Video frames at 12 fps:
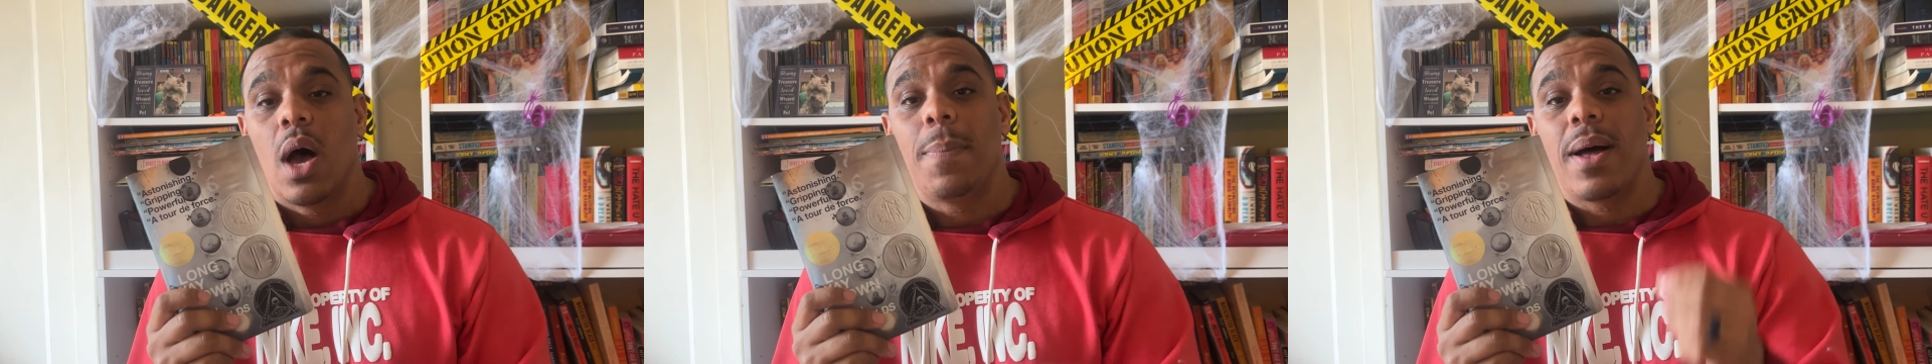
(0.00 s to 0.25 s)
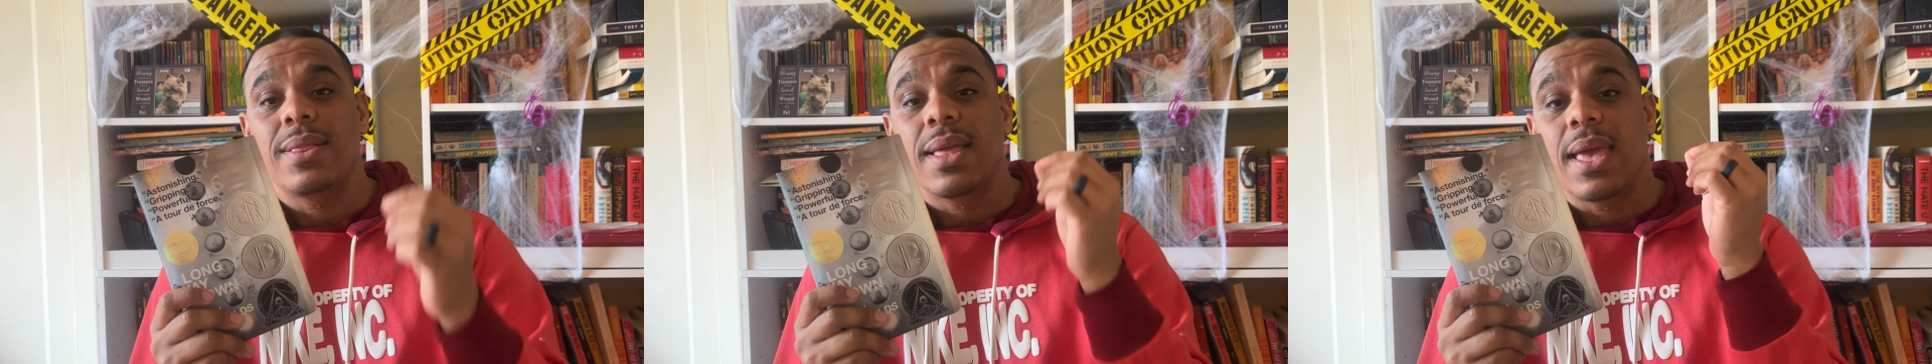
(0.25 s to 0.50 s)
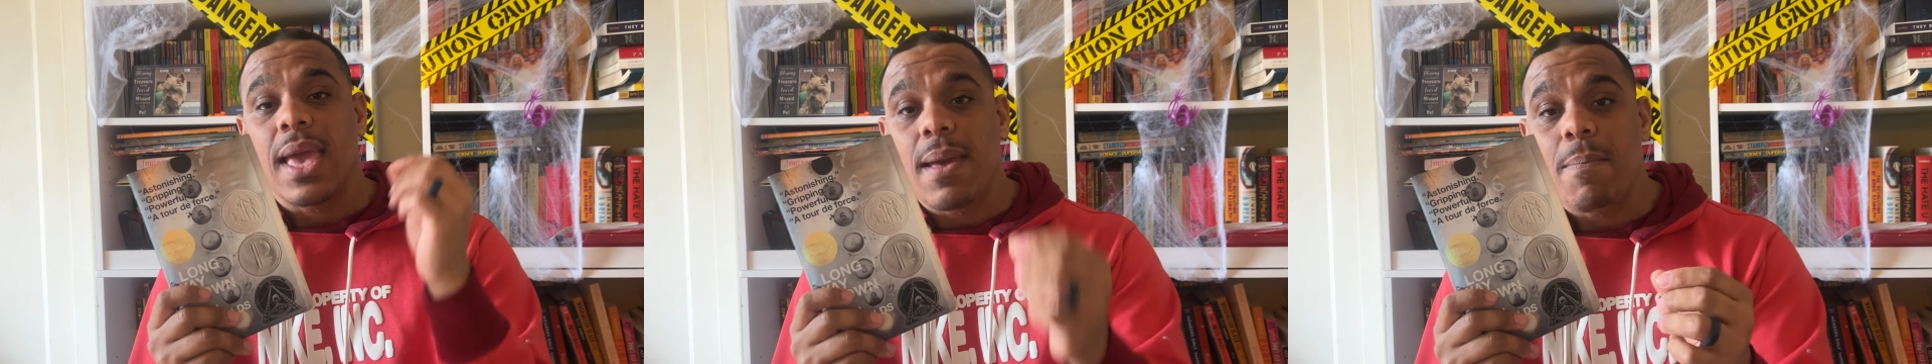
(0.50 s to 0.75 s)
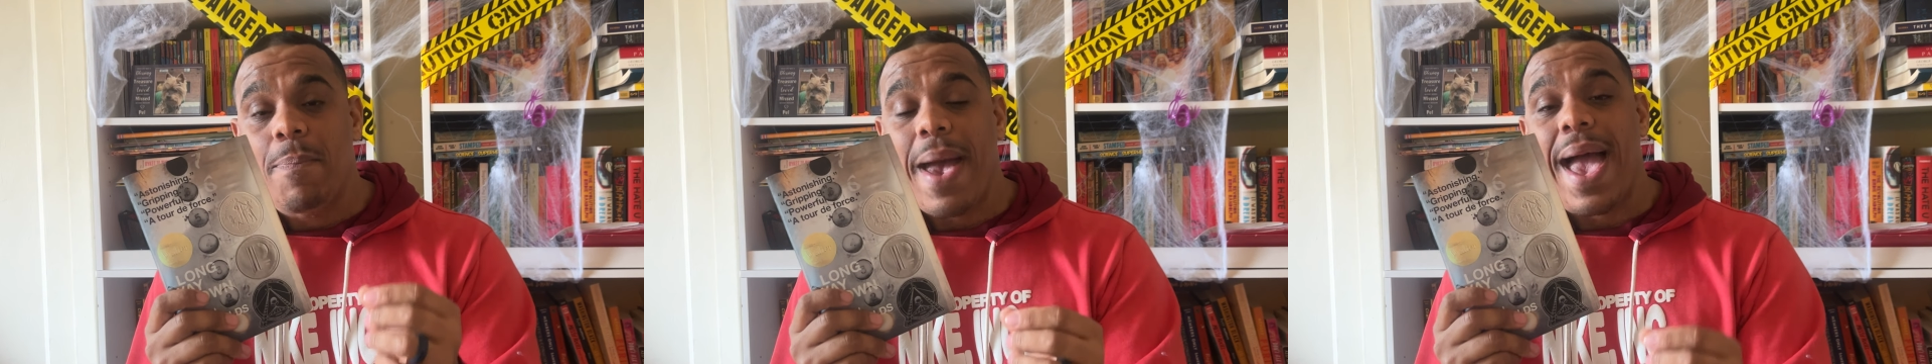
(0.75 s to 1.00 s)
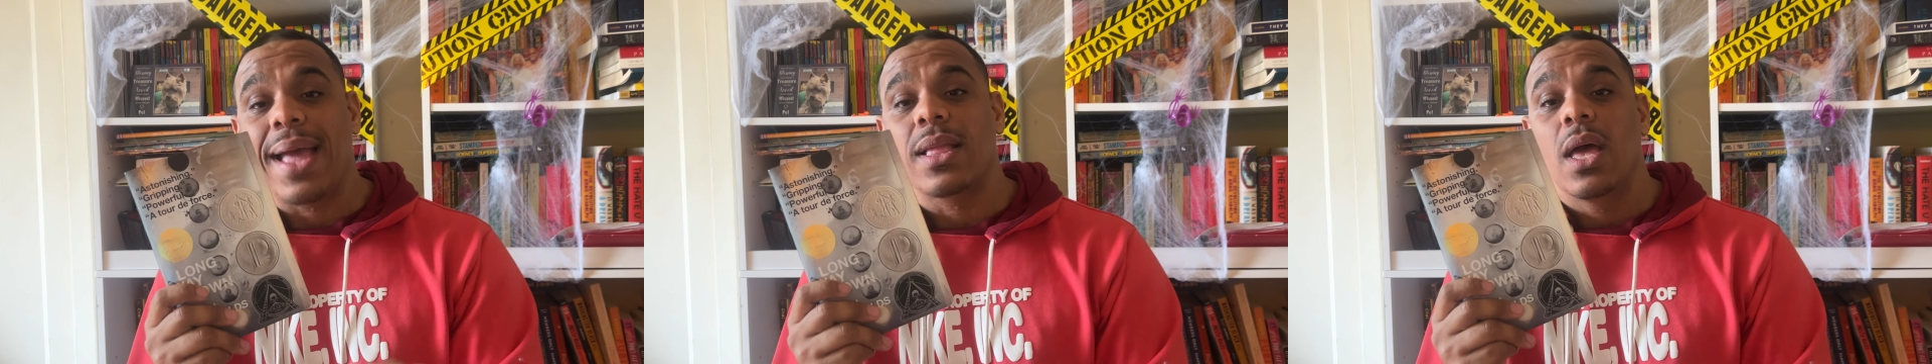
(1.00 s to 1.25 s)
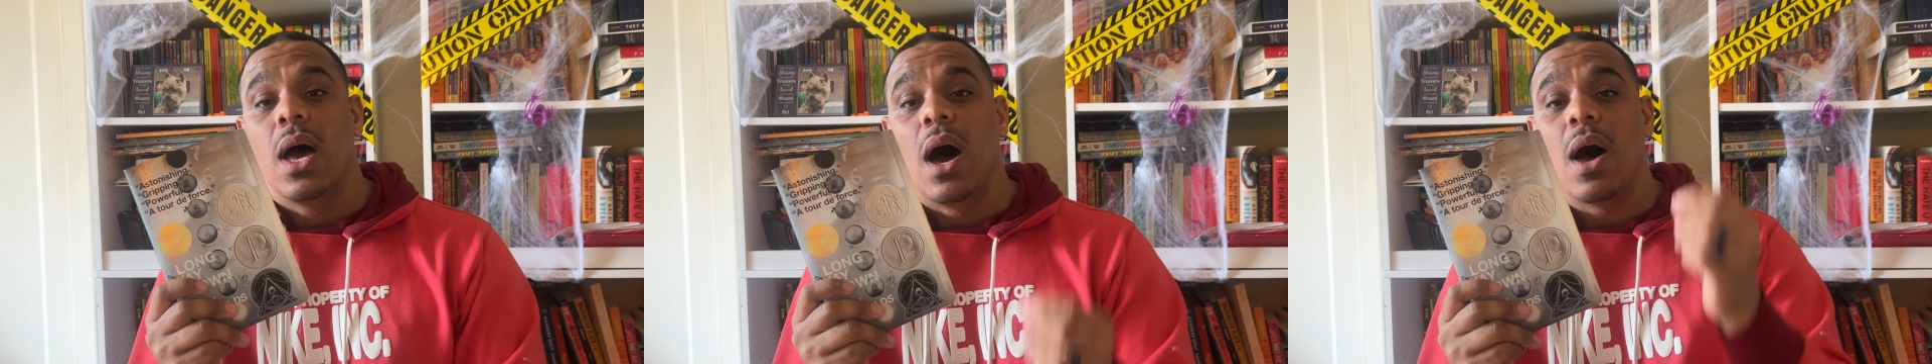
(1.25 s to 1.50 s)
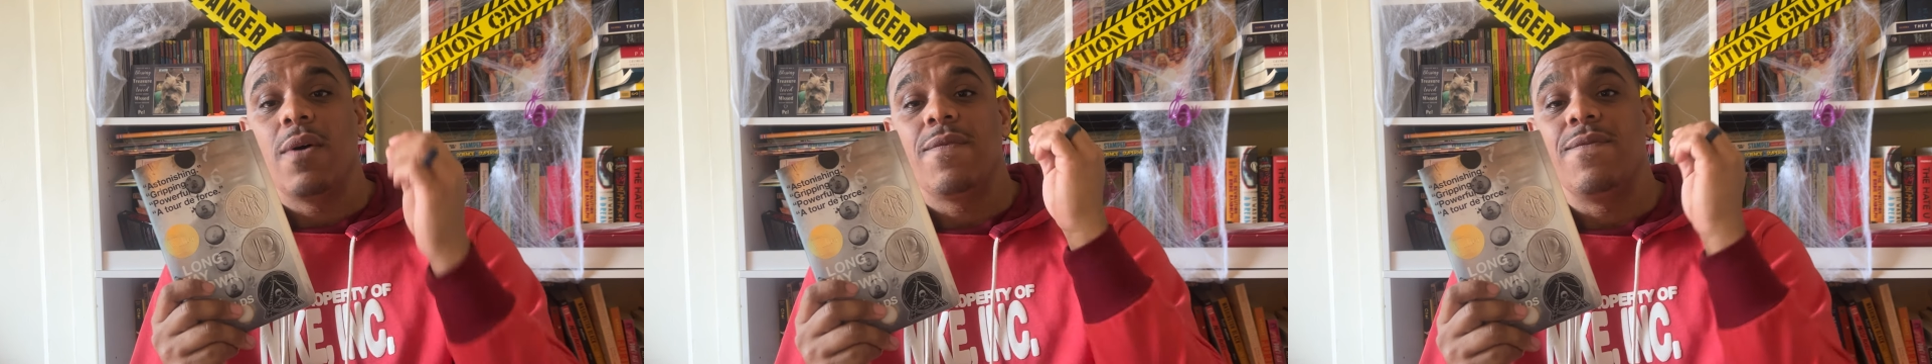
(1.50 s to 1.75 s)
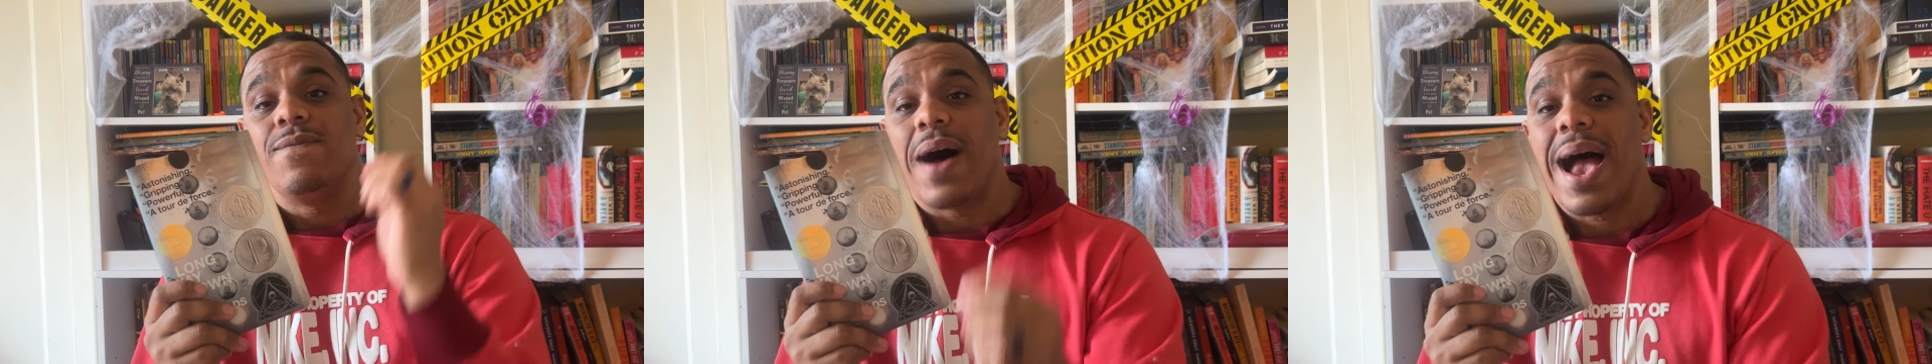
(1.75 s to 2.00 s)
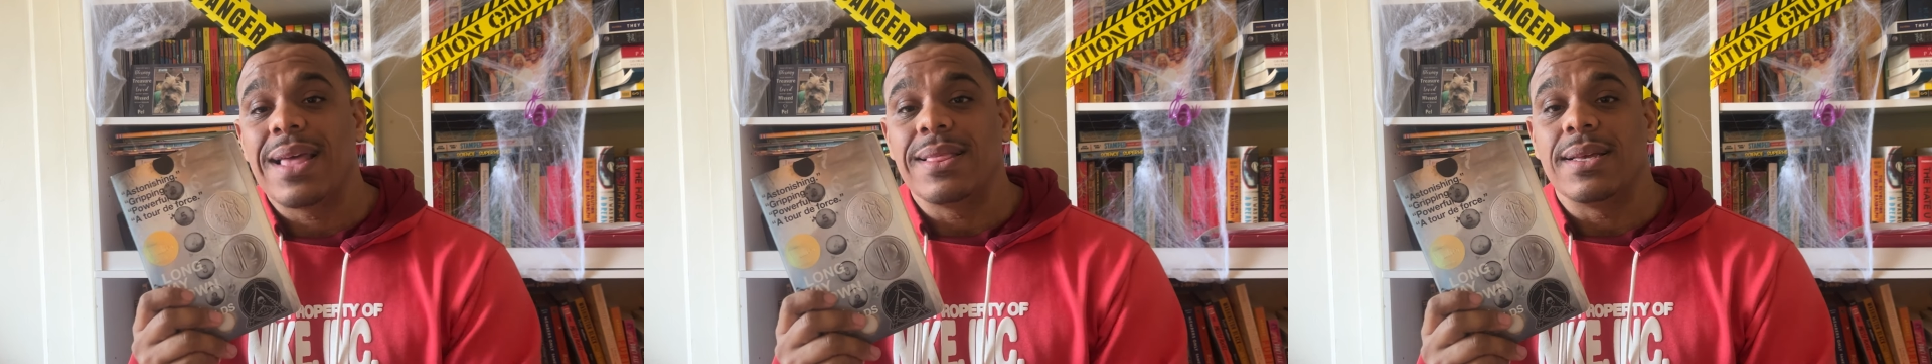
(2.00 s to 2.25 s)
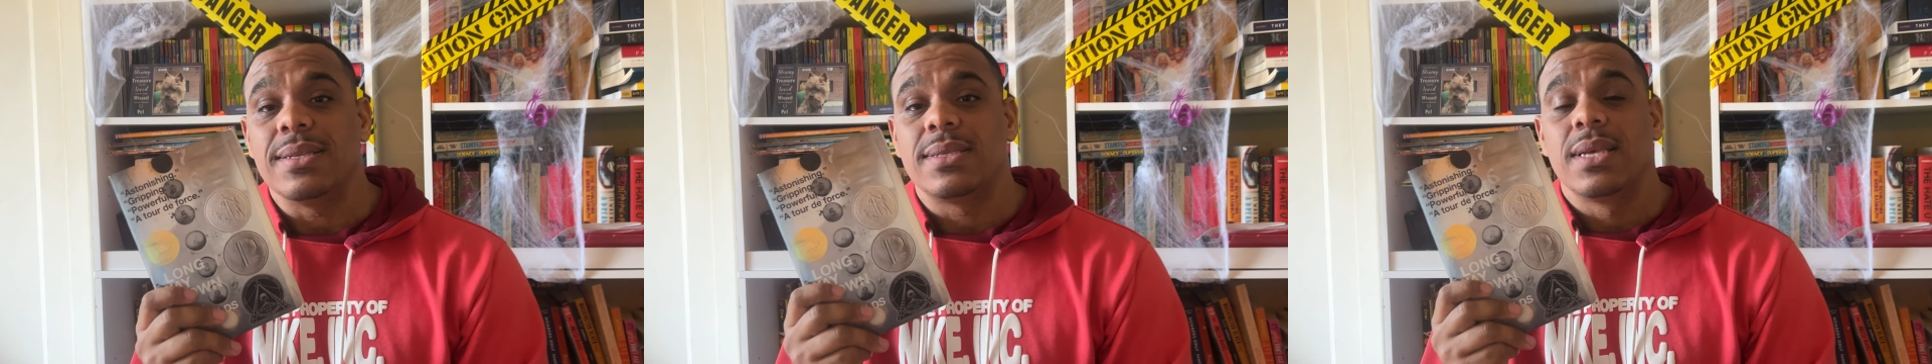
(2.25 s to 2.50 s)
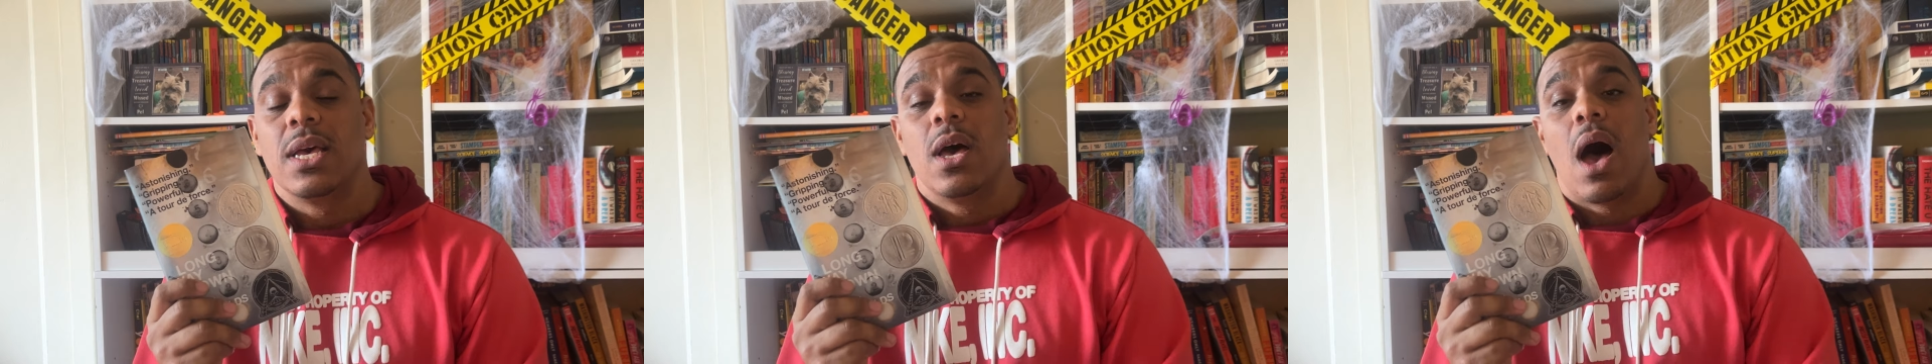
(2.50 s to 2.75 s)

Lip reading: about the impact of violence,